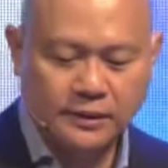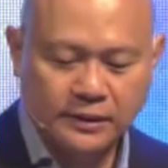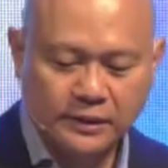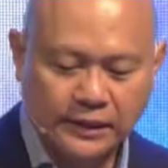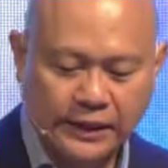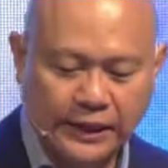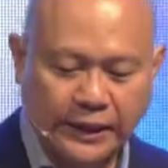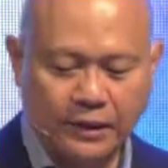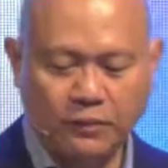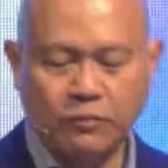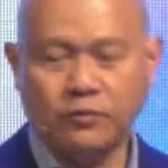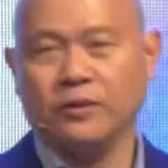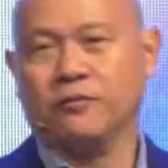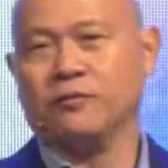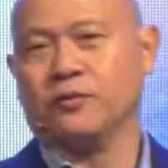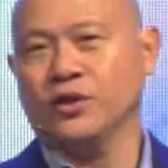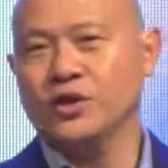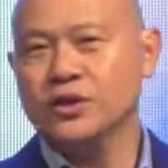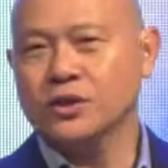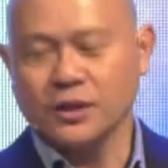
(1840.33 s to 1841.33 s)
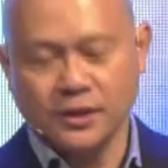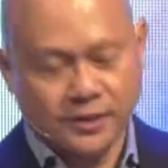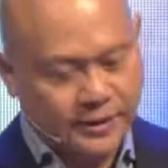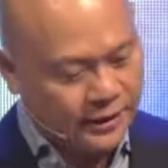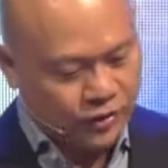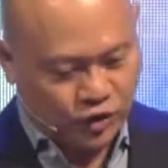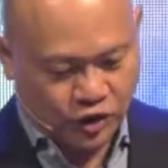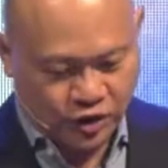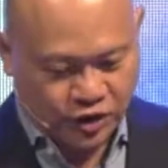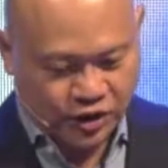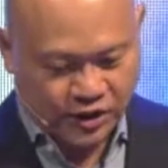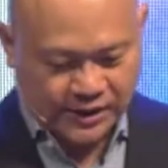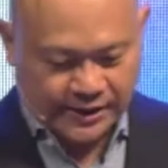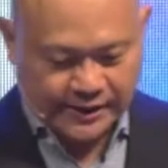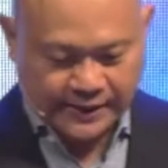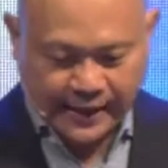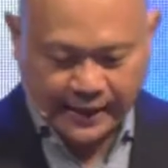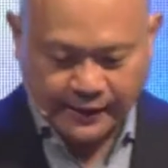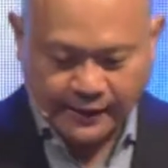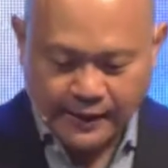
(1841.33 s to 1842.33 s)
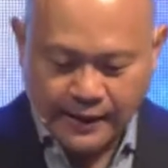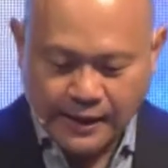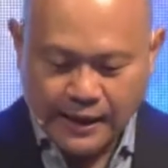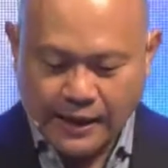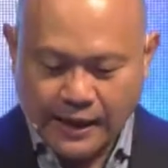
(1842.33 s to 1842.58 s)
okay, with Christians and churches, that